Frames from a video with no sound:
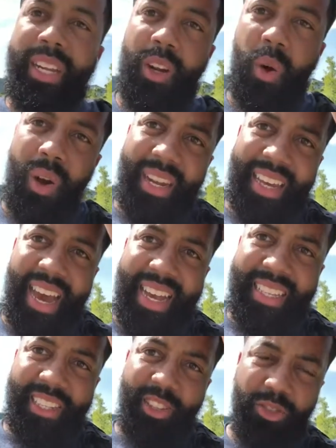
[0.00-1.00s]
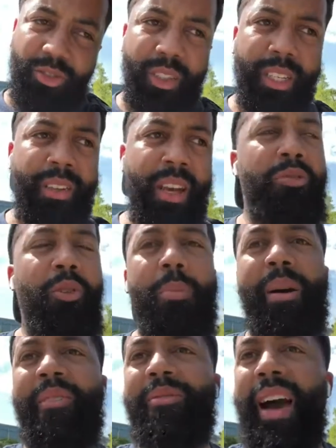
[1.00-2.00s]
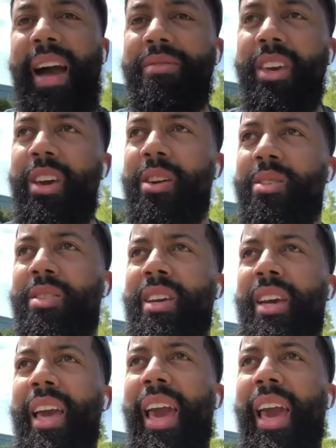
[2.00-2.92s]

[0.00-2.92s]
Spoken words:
in the oil and gas industry for about 5 years,